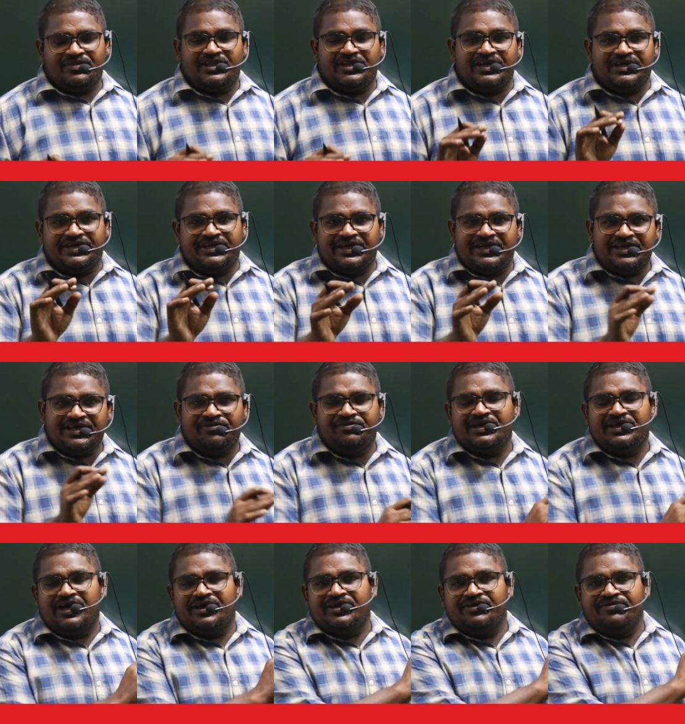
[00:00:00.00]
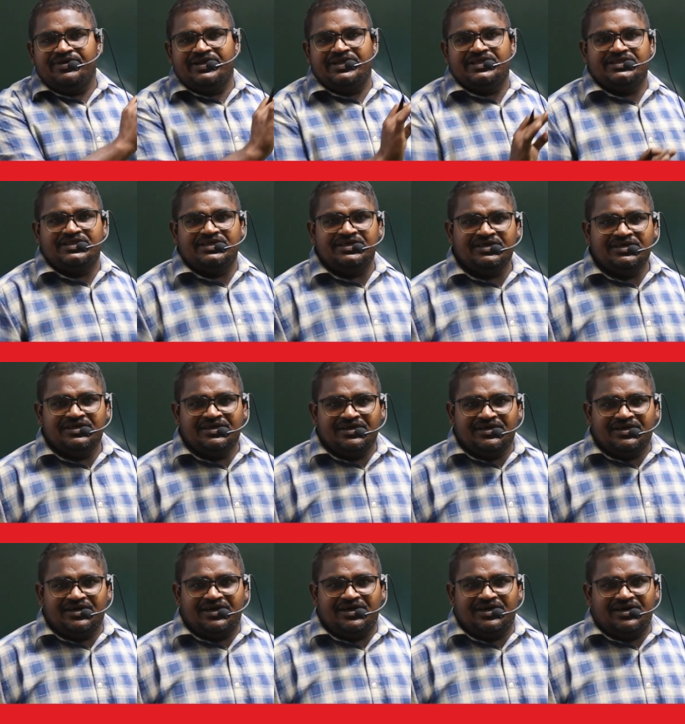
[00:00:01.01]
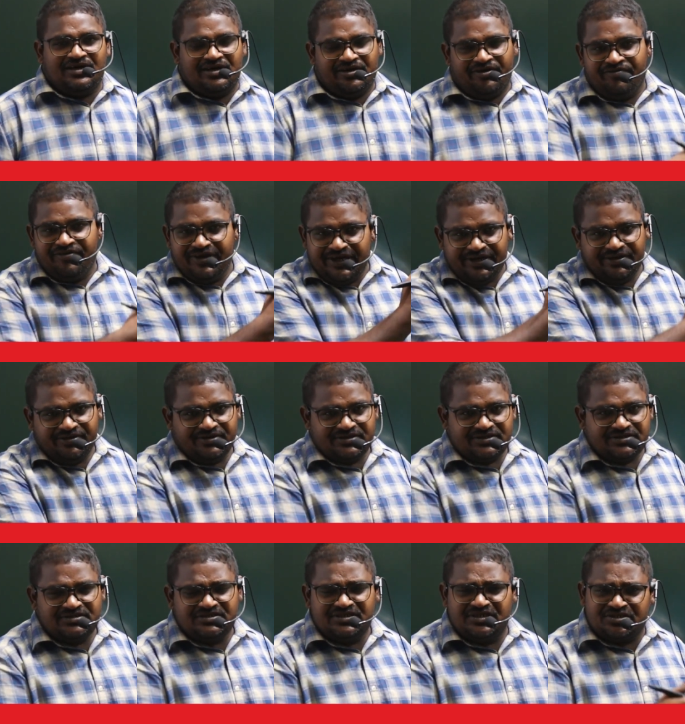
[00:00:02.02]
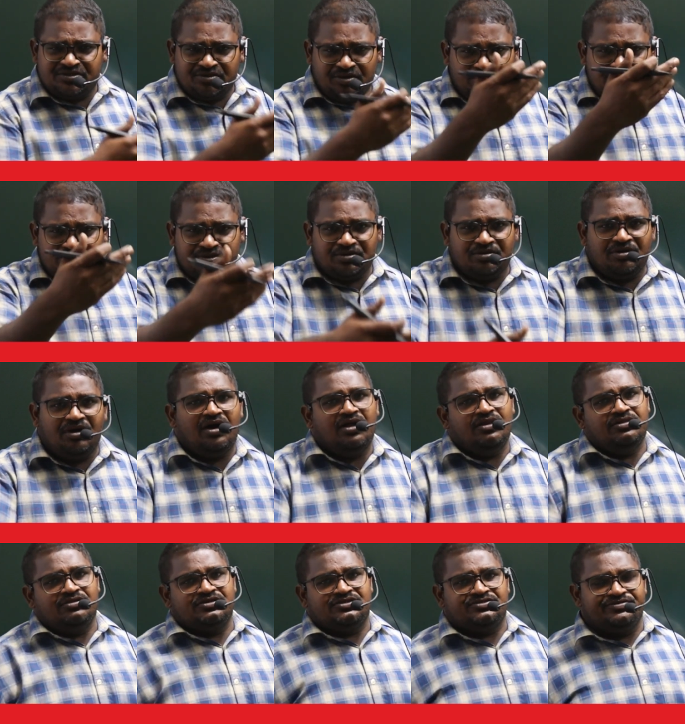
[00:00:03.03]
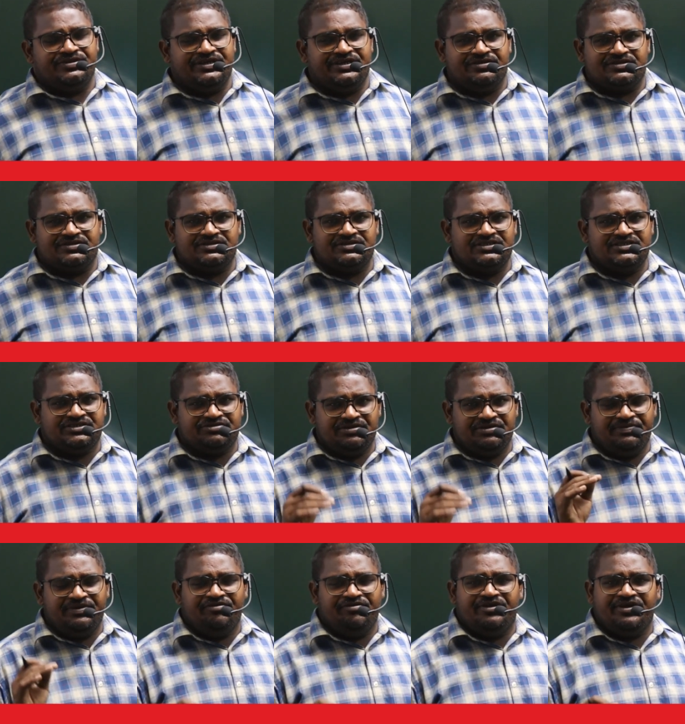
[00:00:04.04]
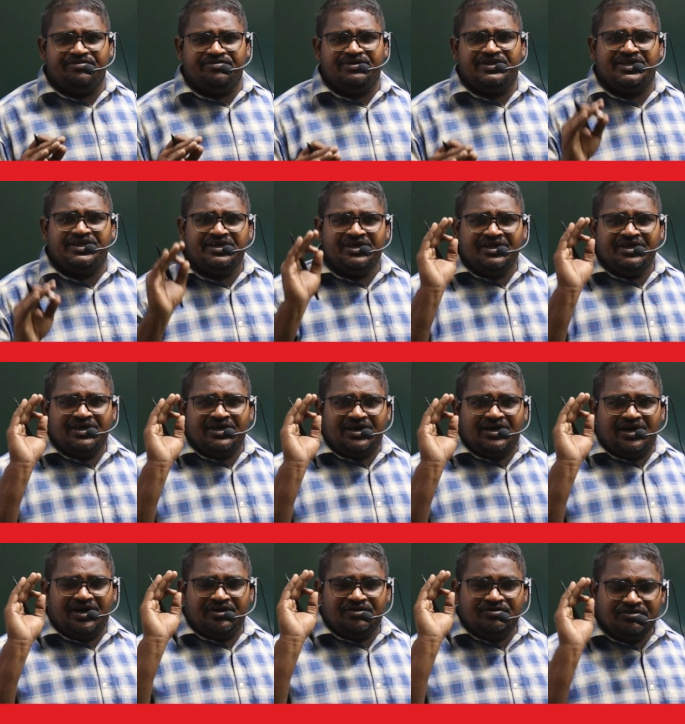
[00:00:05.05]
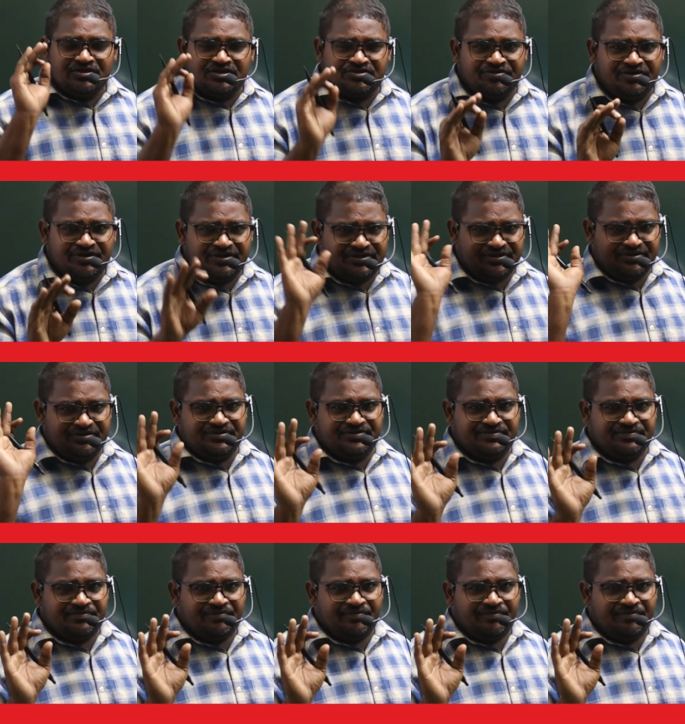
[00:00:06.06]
that data we have given in the uh, videos just go through all those videos this will be very very uh, useful to you